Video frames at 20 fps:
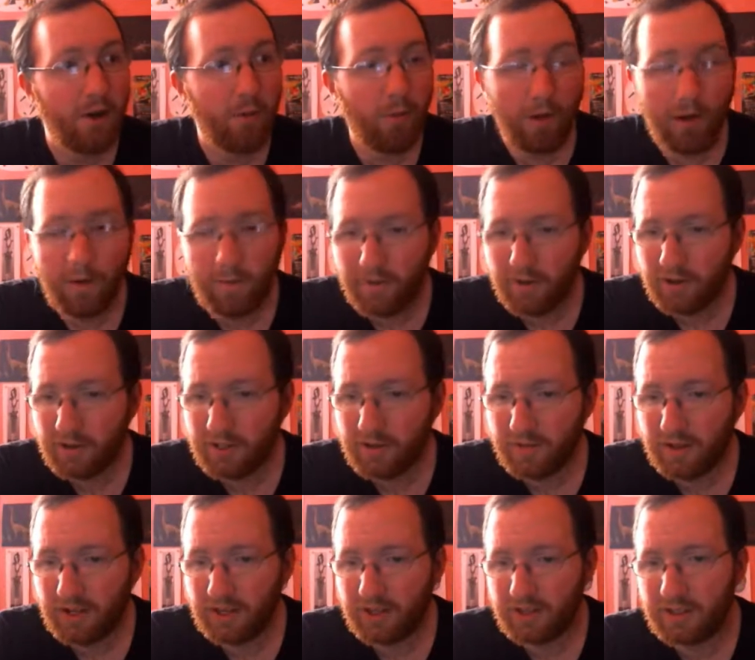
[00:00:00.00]
well, first
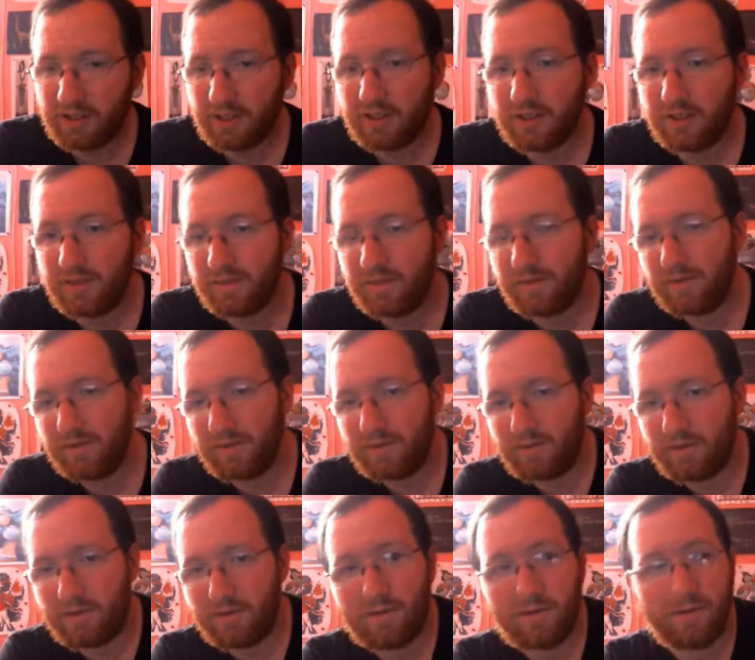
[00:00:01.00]
of all,
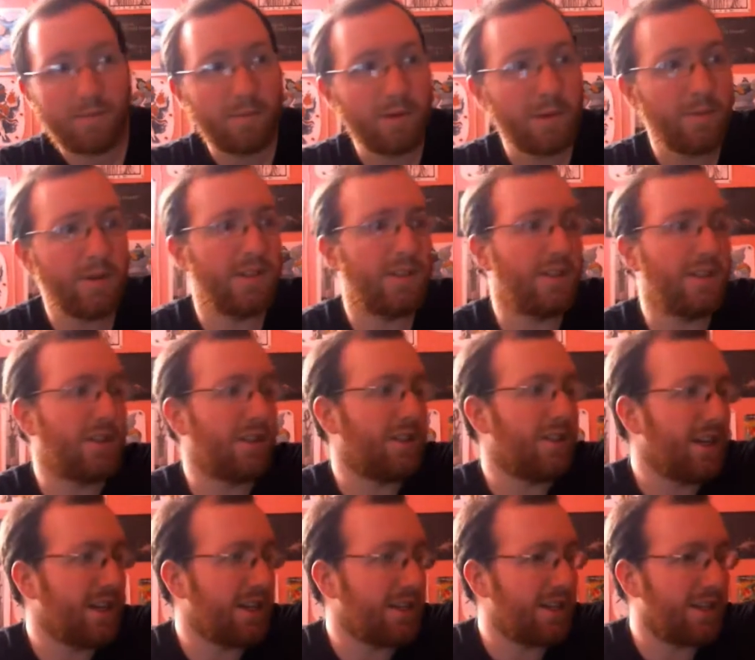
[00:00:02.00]
pretty much the
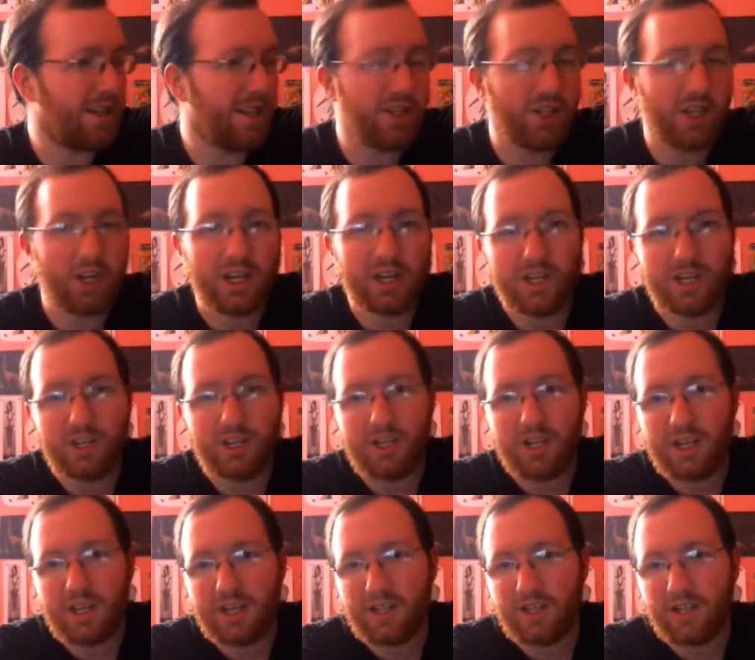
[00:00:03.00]
things that they changed
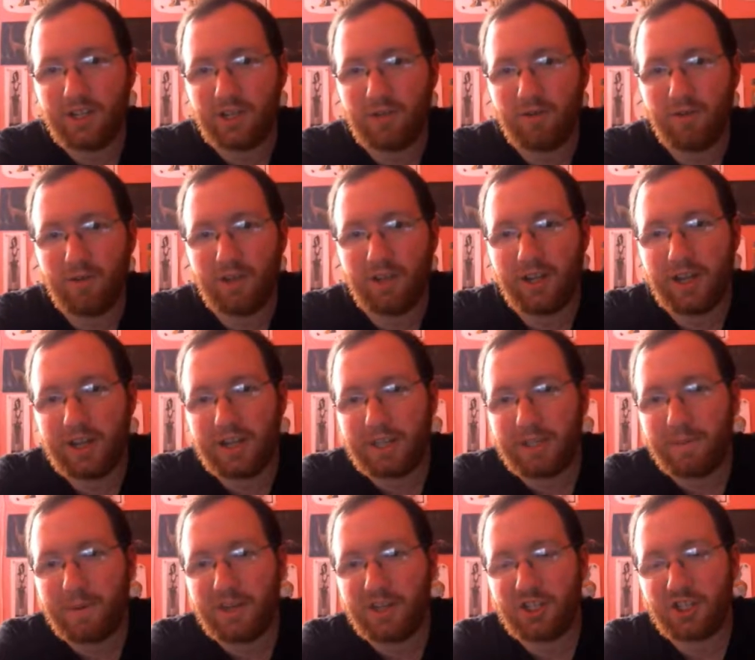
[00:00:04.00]
in the storyline,
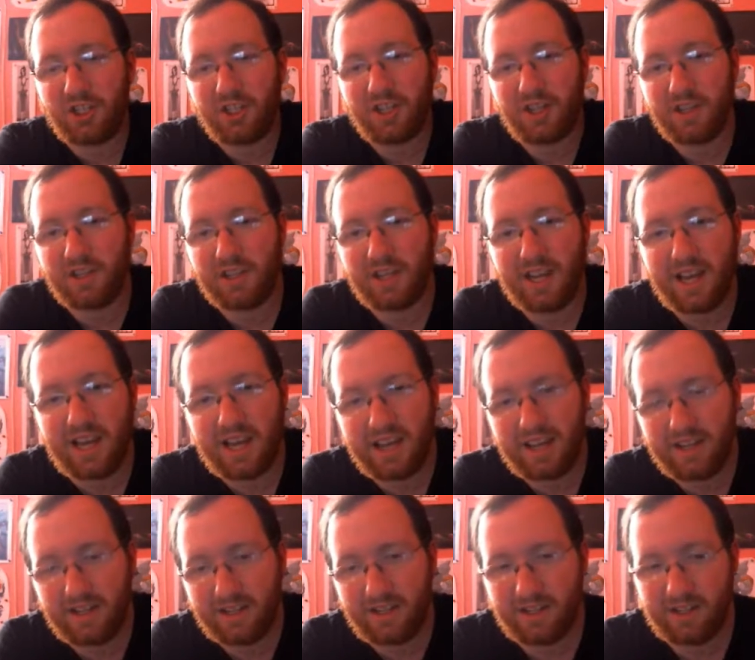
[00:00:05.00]
especially near the
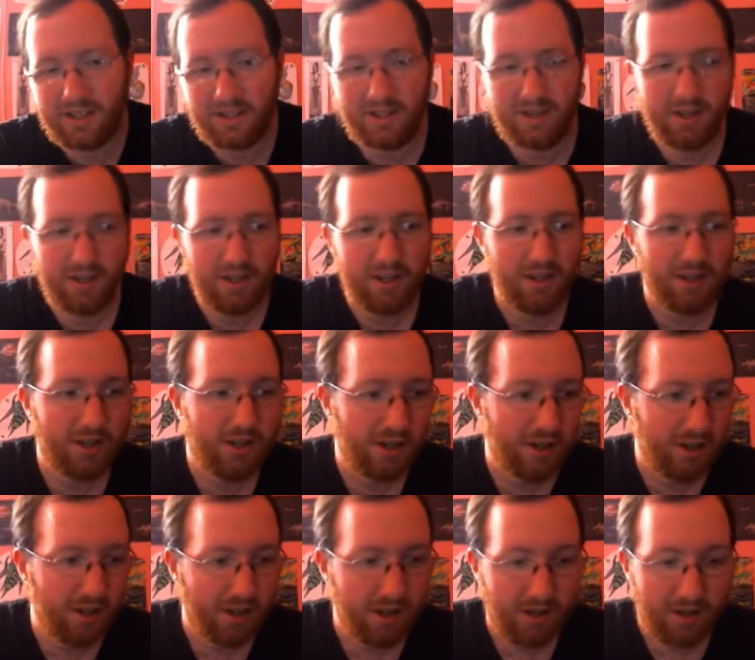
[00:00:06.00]
end,
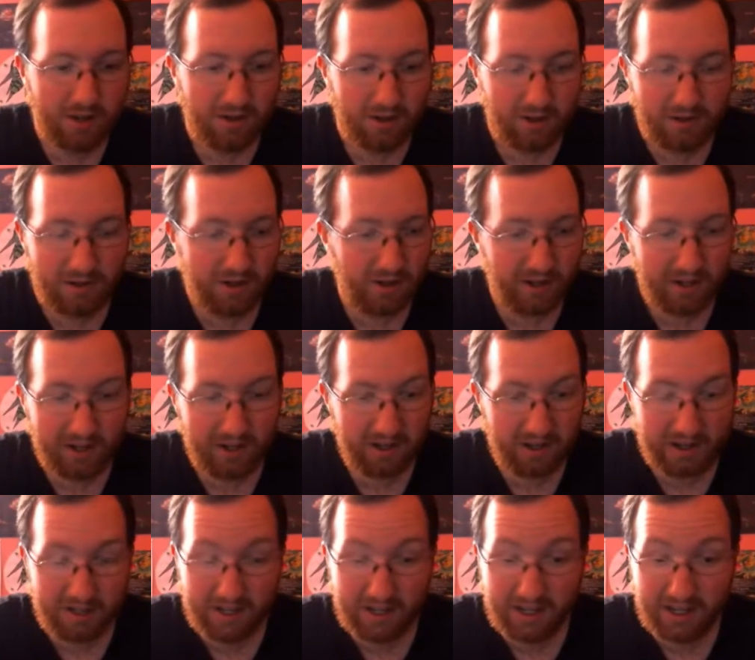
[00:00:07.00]
where
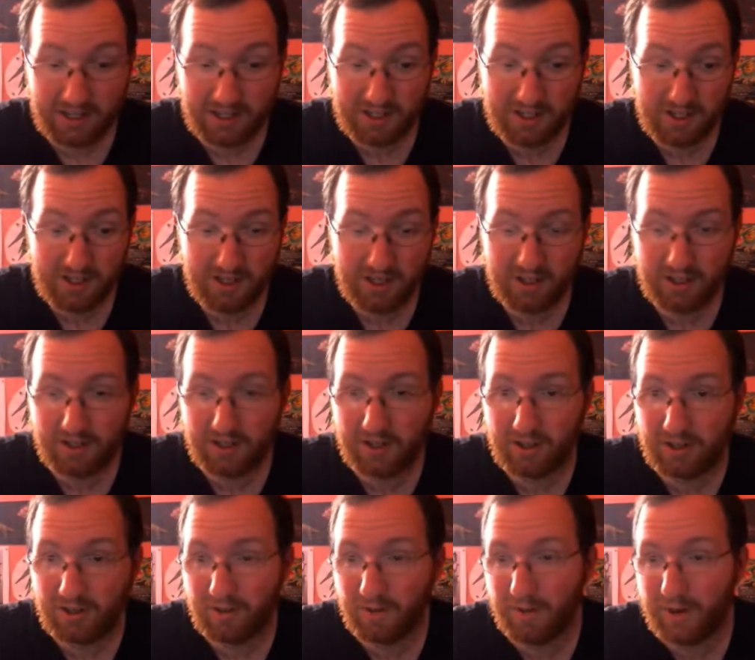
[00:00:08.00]
things took
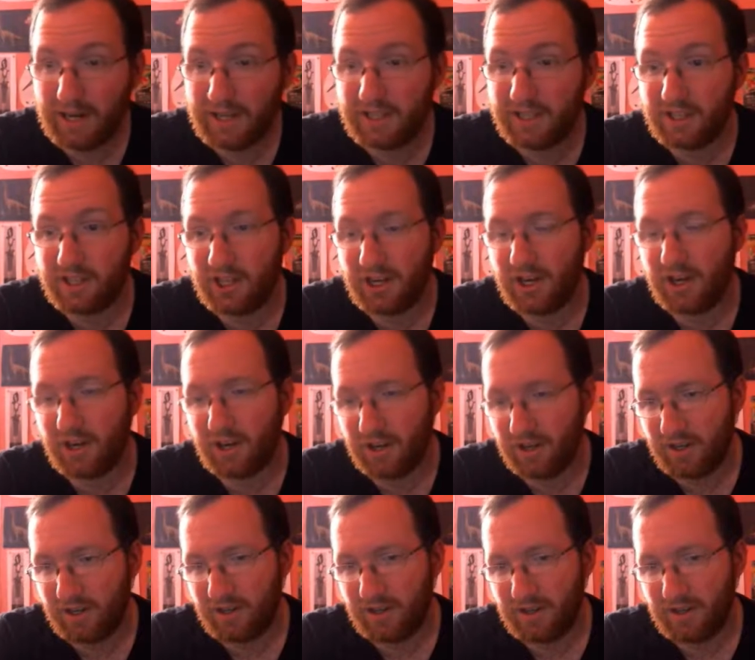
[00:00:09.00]
quite the turn.